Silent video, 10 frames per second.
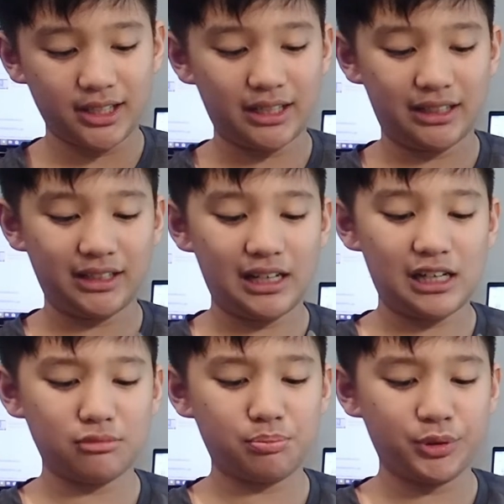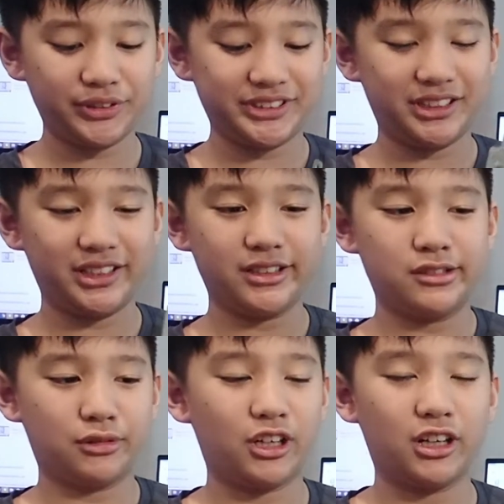and outputs it
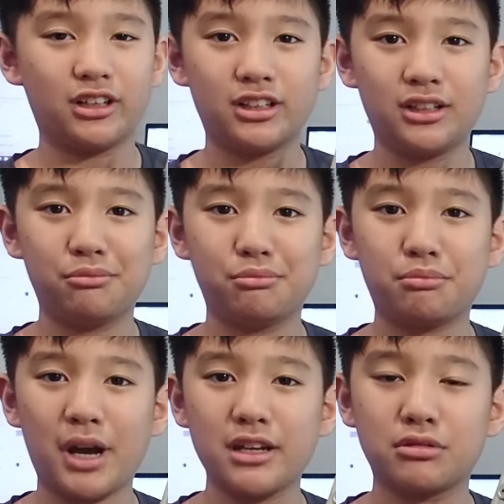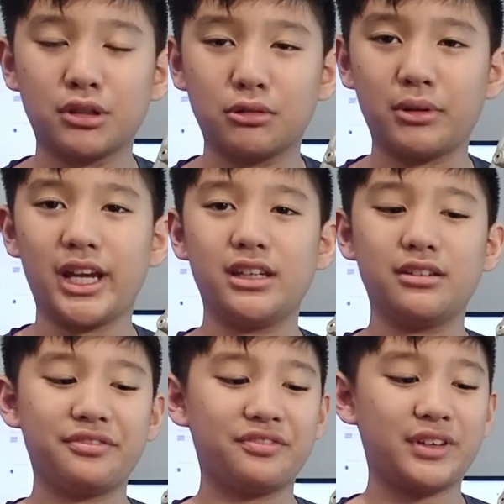into our microwave
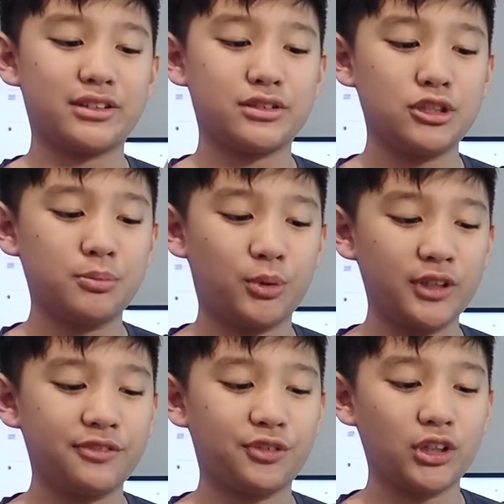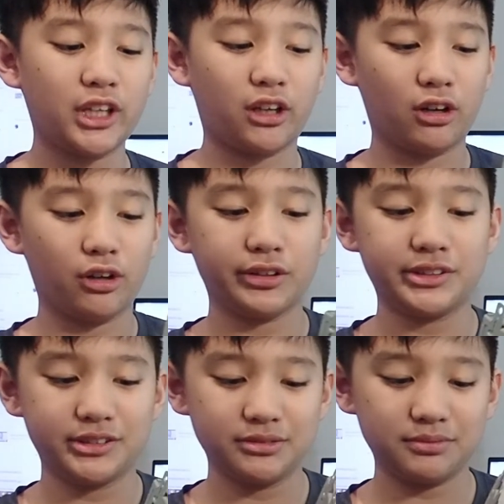at 2.4
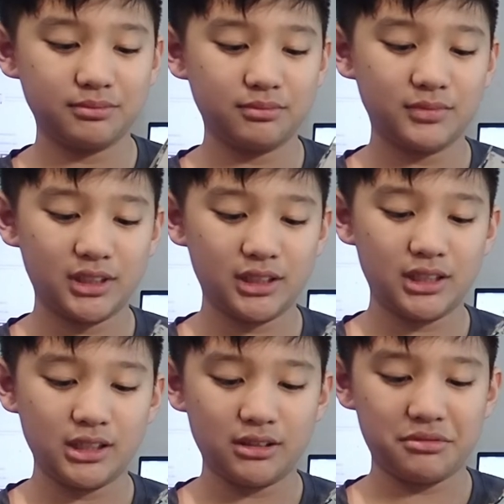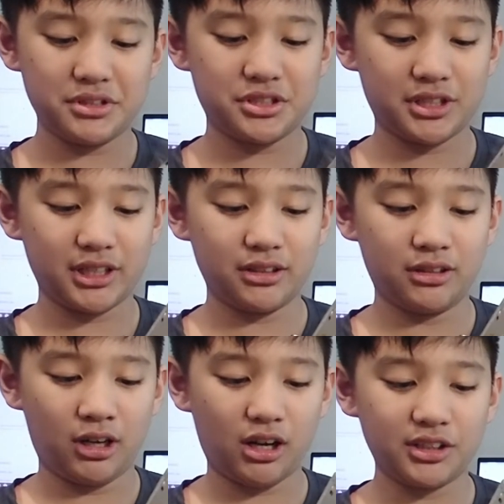gigahertz, which can
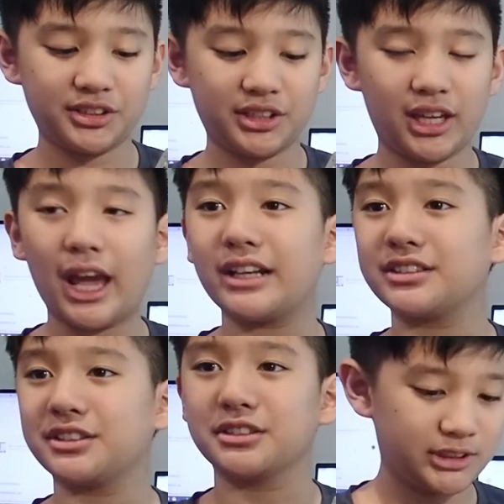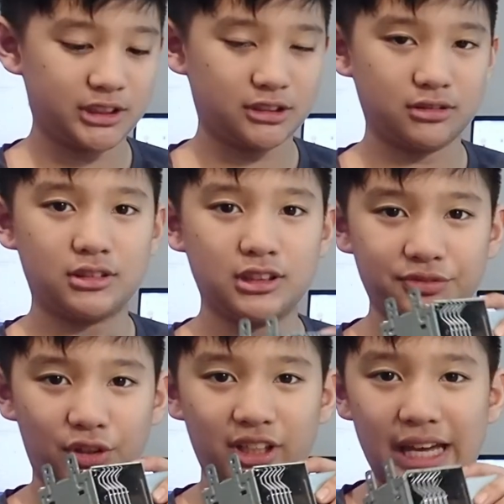cause cancer. So good
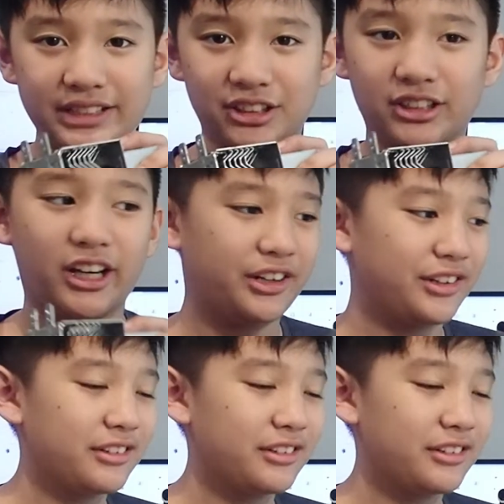for cancer gun.